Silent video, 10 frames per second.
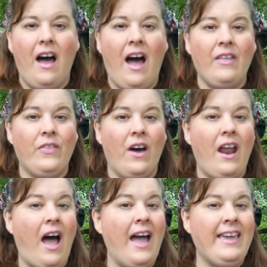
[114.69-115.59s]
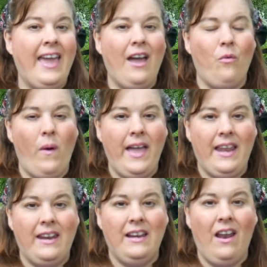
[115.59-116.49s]
I thought, I can't
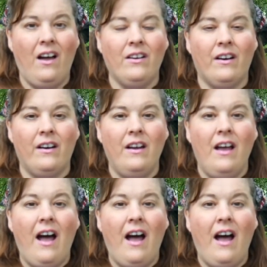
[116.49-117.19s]
wait any longer.